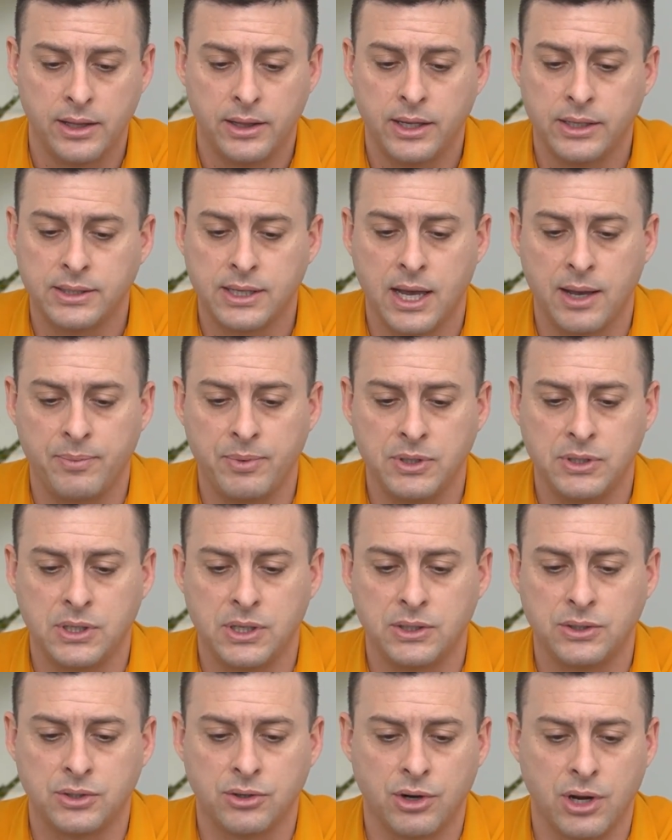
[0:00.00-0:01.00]
Let's hop
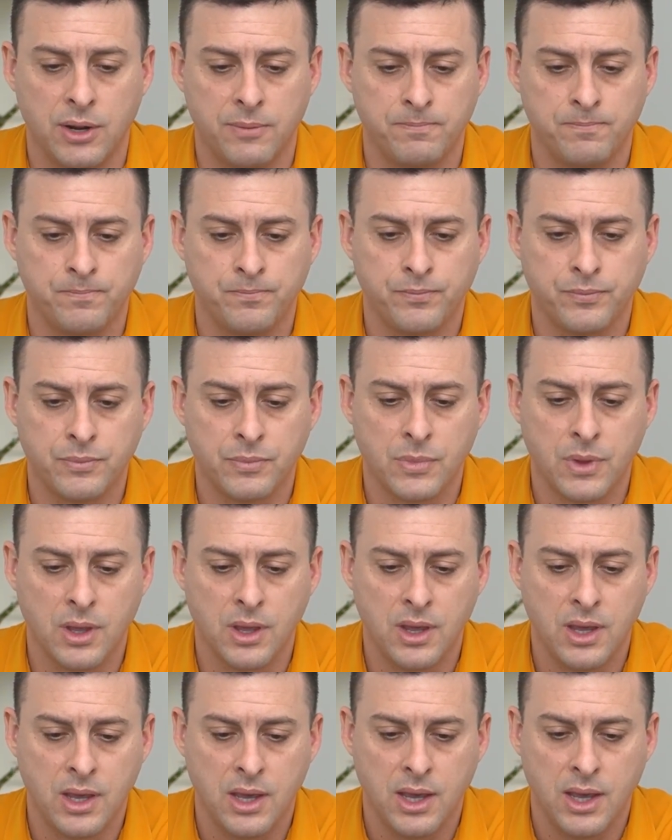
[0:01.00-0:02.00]
into Instagram,
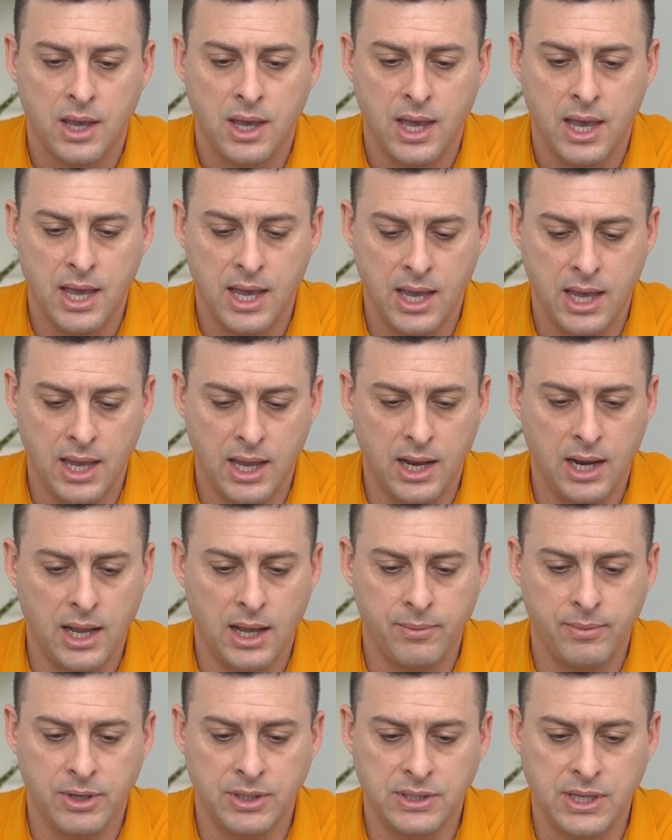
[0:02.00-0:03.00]
and
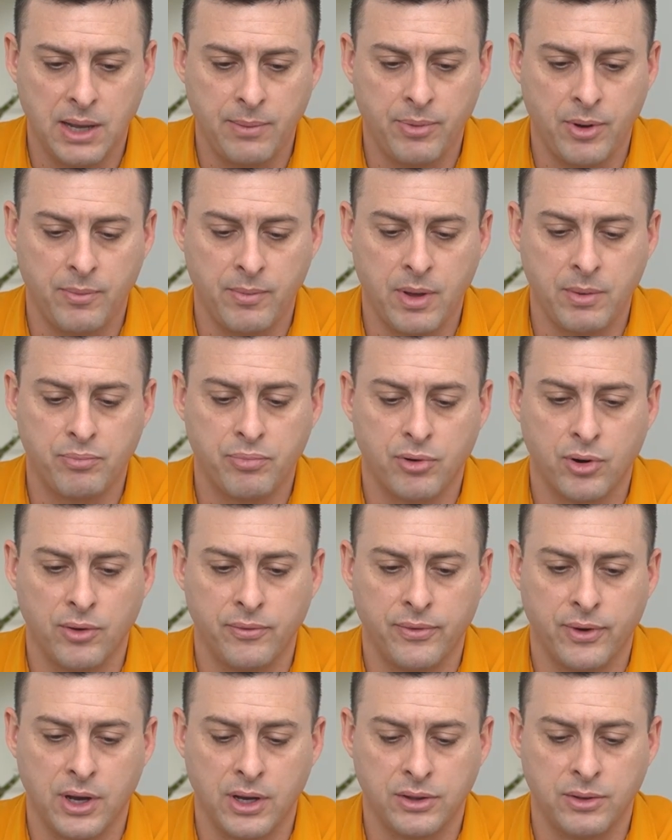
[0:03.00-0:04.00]
I'm going to tap on my
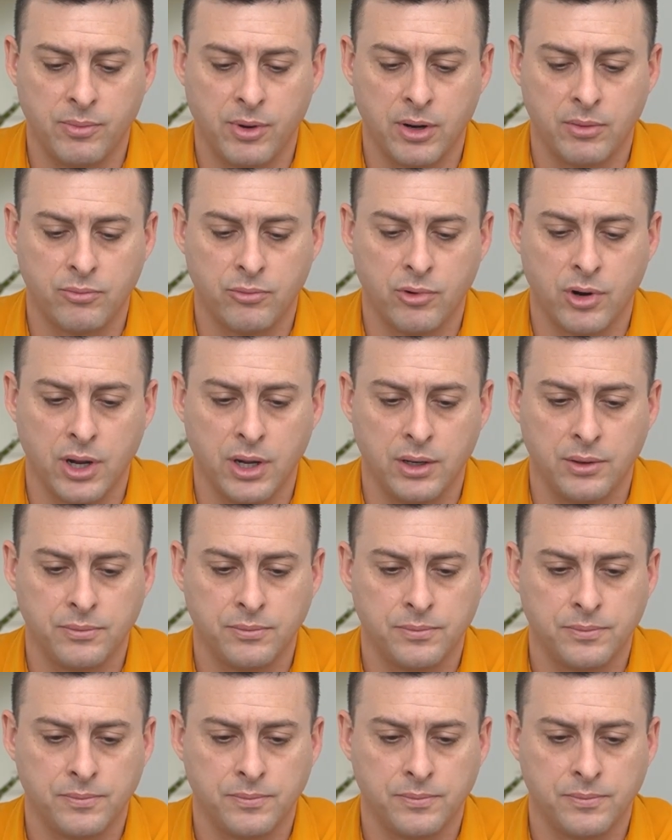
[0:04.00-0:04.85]
profile at the bottom right.